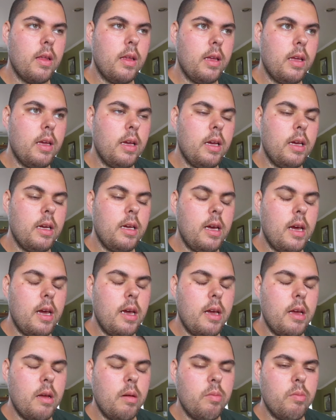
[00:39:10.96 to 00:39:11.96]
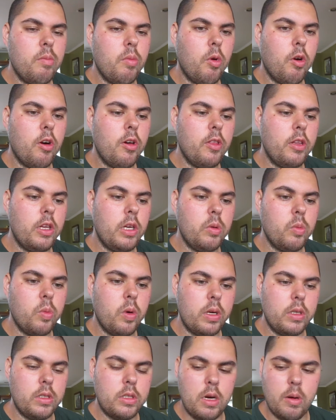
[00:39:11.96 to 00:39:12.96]
eat more than
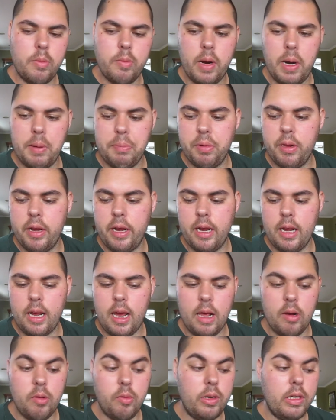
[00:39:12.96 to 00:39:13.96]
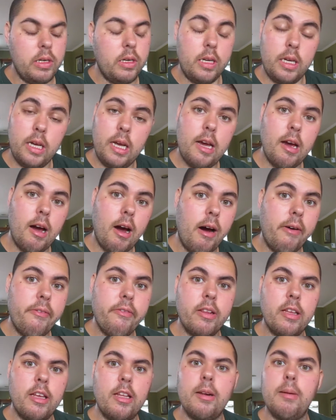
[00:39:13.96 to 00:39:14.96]
what's on my plate, and we eat off
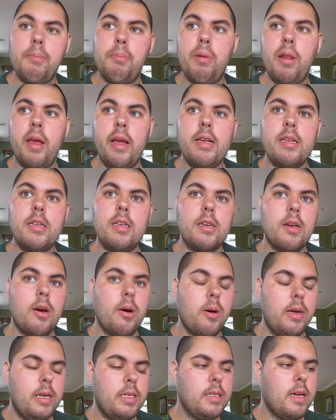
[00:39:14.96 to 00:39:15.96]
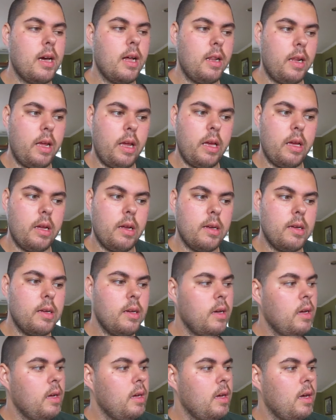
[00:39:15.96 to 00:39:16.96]
little plates, so it's not like
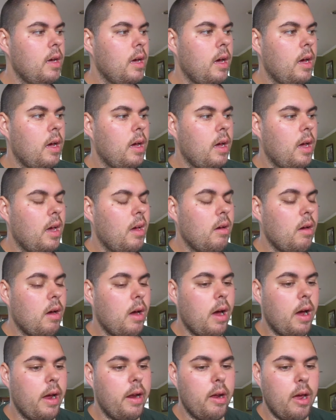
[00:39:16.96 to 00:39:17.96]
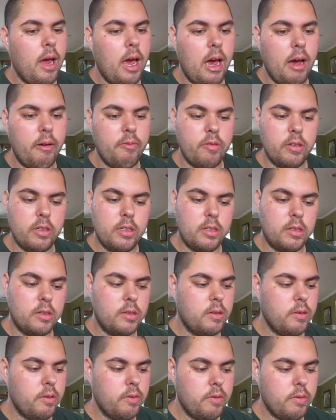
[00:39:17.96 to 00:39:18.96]
I have
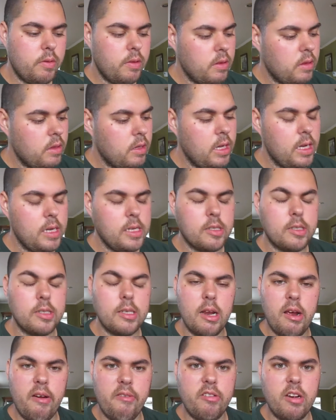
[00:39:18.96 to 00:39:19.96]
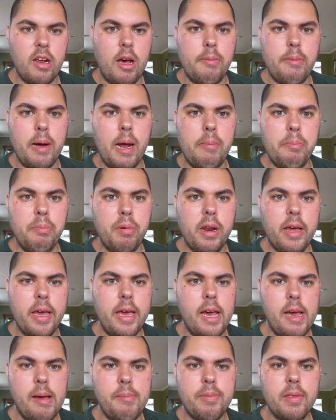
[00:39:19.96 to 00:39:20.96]
little things left on my
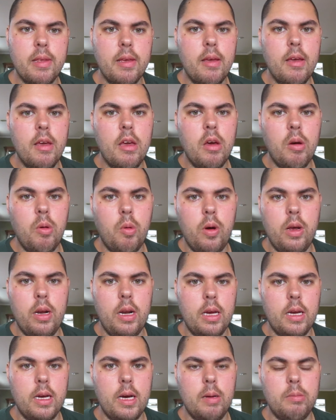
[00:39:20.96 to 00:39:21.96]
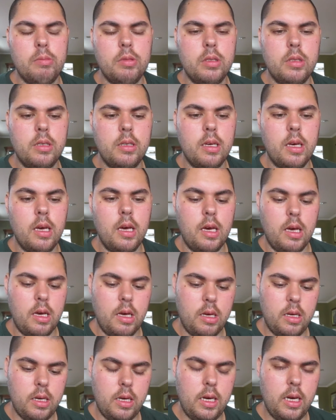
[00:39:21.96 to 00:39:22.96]
plate when it comes to
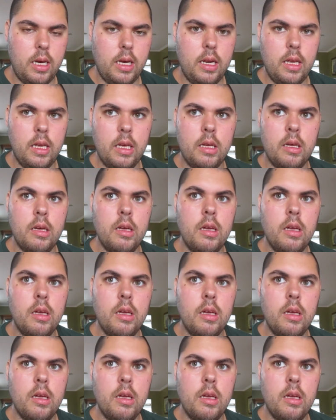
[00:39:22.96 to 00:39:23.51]
eating.